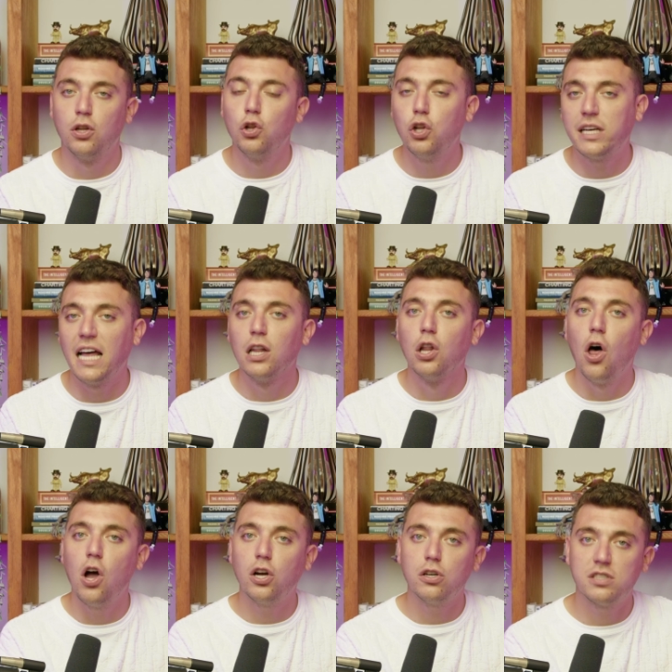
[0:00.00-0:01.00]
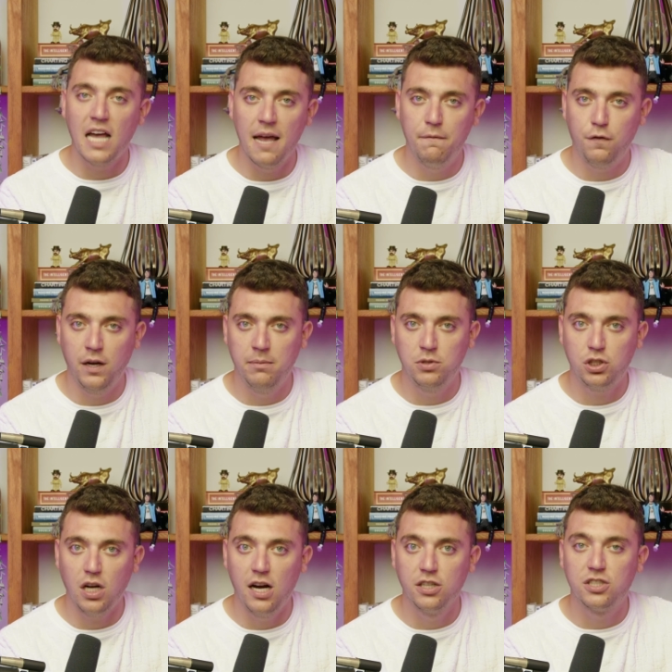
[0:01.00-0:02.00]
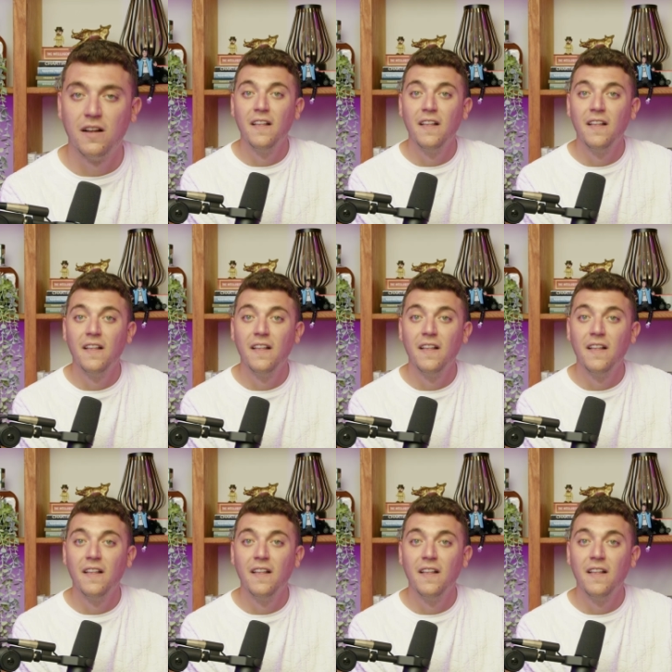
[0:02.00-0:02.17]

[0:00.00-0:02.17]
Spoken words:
look at longer time frame charts,